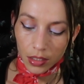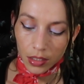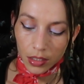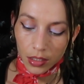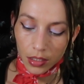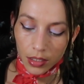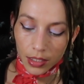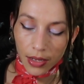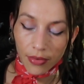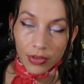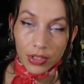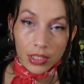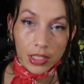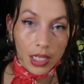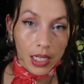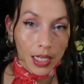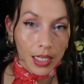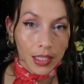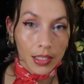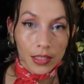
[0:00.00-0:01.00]
seven
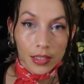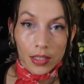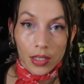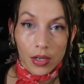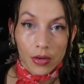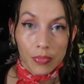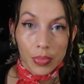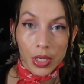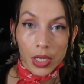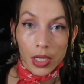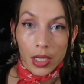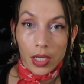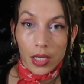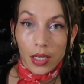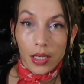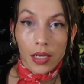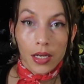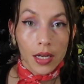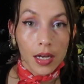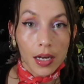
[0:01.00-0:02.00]
ten could
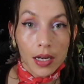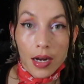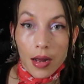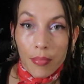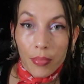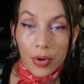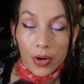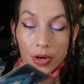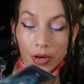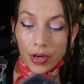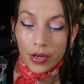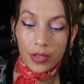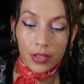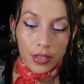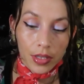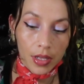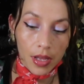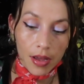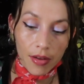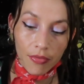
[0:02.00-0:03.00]
be a number
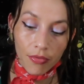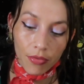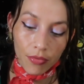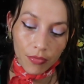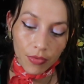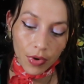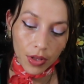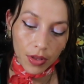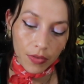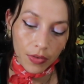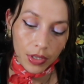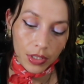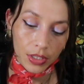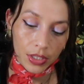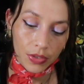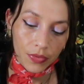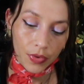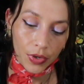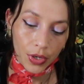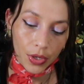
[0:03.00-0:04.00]
of
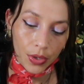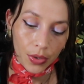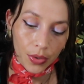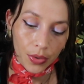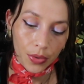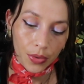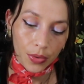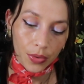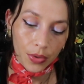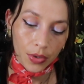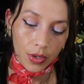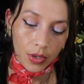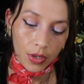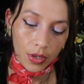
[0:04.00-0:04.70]
relevance for you.